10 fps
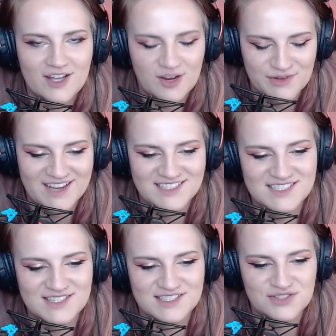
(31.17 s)
I'm reacting
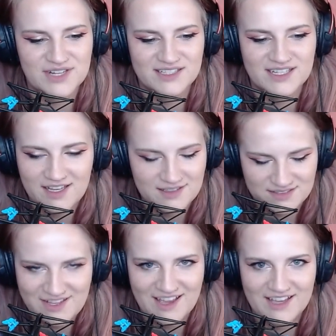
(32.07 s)
to this trailer. And
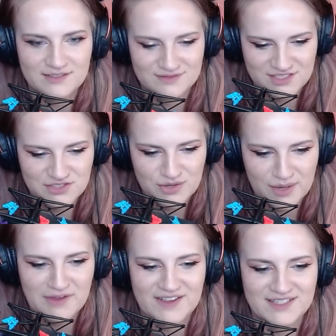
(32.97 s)
yeah, enjoy
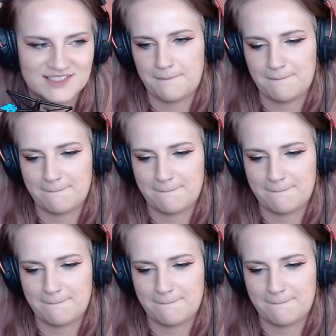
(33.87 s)
my face.